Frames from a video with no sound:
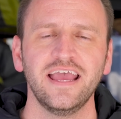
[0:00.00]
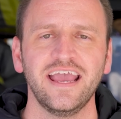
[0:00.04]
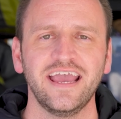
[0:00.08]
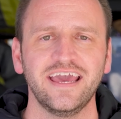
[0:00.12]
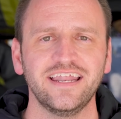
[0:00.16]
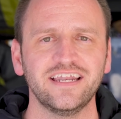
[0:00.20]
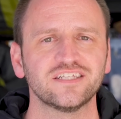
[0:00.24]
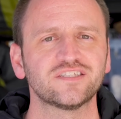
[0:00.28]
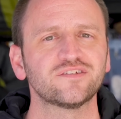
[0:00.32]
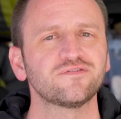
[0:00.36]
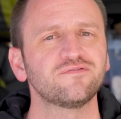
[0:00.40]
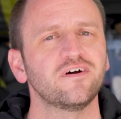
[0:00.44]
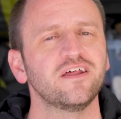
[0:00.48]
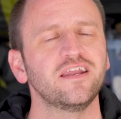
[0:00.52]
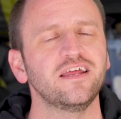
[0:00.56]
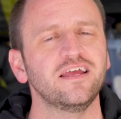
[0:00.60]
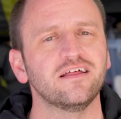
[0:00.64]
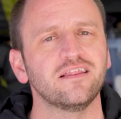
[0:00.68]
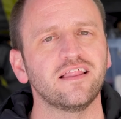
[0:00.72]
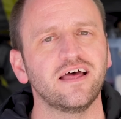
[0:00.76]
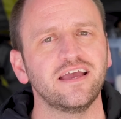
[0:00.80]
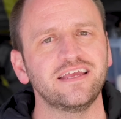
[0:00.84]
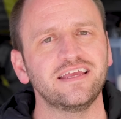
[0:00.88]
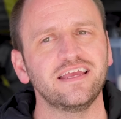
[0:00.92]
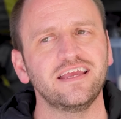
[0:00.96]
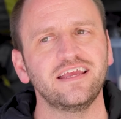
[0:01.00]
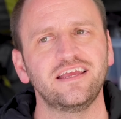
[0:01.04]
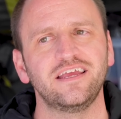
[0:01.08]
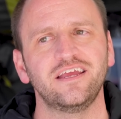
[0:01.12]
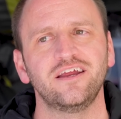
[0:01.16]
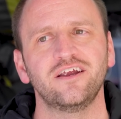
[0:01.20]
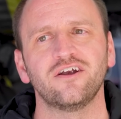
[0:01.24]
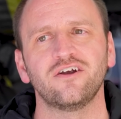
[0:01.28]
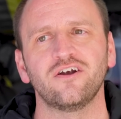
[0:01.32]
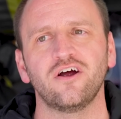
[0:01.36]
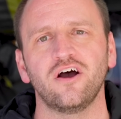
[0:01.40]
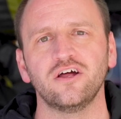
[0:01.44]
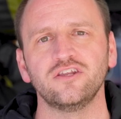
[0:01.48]
And it's funny, like
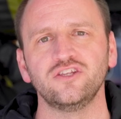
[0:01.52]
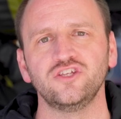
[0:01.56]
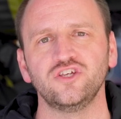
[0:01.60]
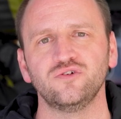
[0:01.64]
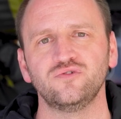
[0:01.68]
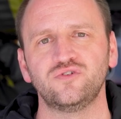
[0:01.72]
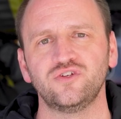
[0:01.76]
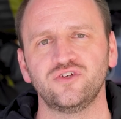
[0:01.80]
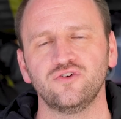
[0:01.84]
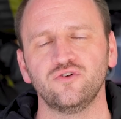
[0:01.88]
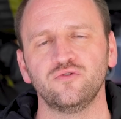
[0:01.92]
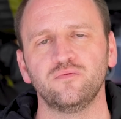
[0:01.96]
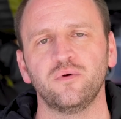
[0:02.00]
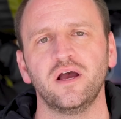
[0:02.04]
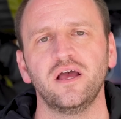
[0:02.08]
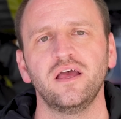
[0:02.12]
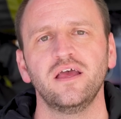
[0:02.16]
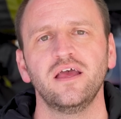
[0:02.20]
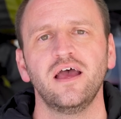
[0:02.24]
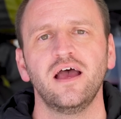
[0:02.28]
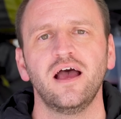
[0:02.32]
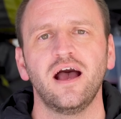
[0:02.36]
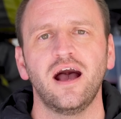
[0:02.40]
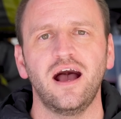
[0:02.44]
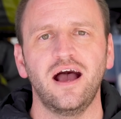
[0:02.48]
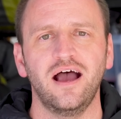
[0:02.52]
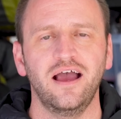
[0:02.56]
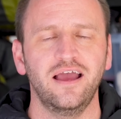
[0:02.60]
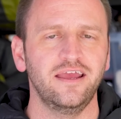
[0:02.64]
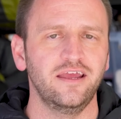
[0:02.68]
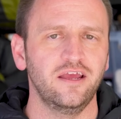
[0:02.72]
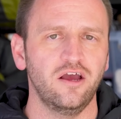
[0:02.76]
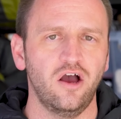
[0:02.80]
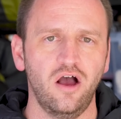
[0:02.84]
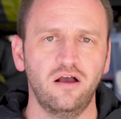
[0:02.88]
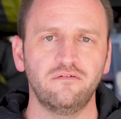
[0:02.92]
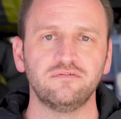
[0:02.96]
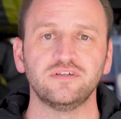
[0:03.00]
here on YouTube,
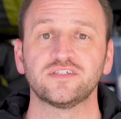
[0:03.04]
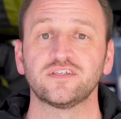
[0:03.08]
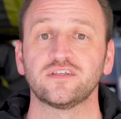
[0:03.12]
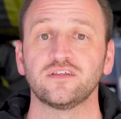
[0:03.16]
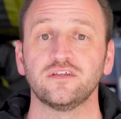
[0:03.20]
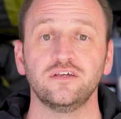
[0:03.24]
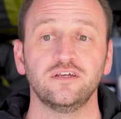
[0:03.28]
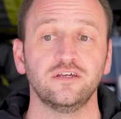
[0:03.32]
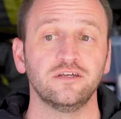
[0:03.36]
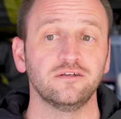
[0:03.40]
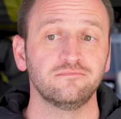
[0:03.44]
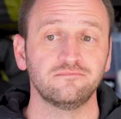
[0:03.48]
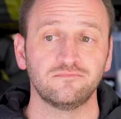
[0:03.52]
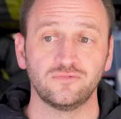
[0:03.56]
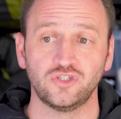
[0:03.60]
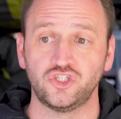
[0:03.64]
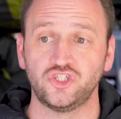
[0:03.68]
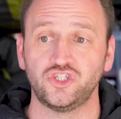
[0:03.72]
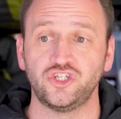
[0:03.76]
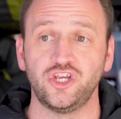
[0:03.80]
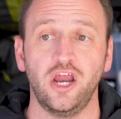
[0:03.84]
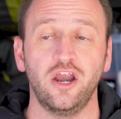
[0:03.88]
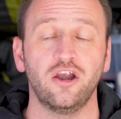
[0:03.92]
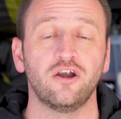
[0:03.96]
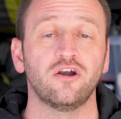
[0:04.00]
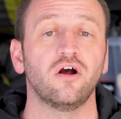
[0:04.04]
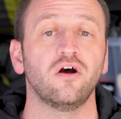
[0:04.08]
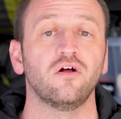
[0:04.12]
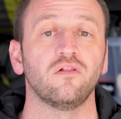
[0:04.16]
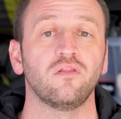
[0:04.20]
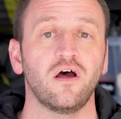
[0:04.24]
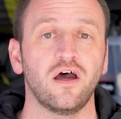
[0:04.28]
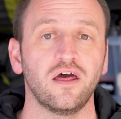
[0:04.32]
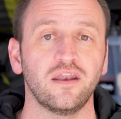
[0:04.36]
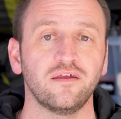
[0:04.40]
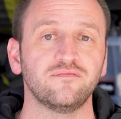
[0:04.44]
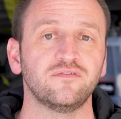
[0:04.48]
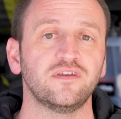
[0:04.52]
I obviously share a
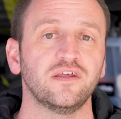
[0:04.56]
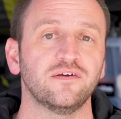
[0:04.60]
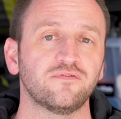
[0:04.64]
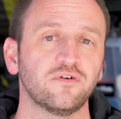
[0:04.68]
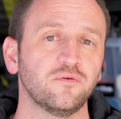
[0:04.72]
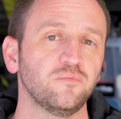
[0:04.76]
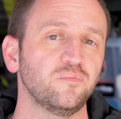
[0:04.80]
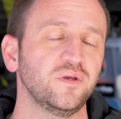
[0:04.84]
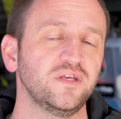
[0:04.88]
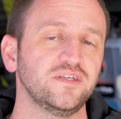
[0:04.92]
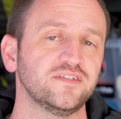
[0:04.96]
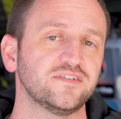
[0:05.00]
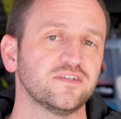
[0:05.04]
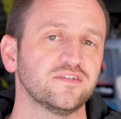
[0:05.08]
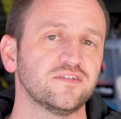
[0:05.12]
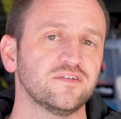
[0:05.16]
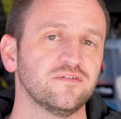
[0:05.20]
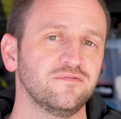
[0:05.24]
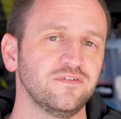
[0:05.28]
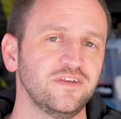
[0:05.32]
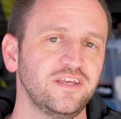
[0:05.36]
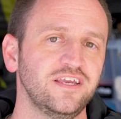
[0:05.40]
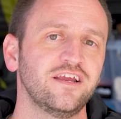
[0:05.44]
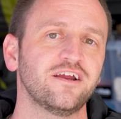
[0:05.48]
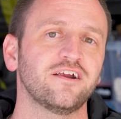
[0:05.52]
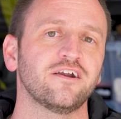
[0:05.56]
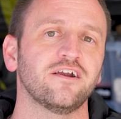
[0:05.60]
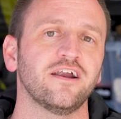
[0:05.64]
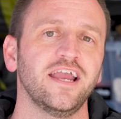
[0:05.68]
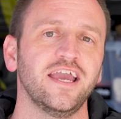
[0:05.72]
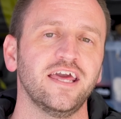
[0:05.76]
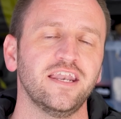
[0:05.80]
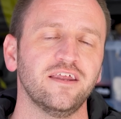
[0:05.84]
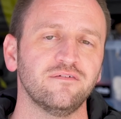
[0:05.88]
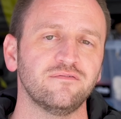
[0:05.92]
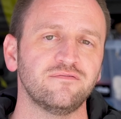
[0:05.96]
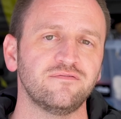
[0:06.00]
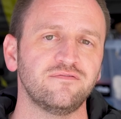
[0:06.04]
lot of different pieces of gear,
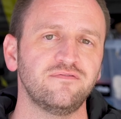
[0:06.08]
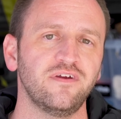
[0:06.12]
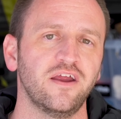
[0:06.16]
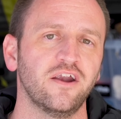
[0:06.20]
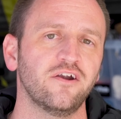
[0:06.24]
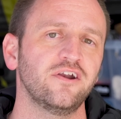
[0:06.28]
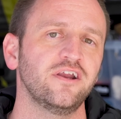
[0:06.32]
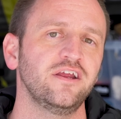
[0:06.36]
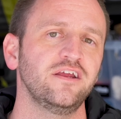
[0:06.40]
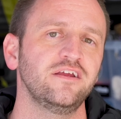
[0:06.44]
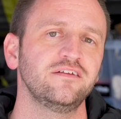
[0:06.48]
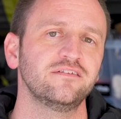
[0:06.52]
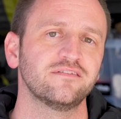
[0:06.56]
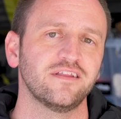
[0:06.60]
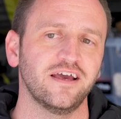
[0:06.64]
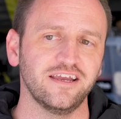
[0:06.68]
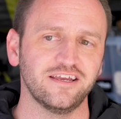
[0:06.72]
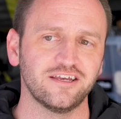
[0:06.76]
and a very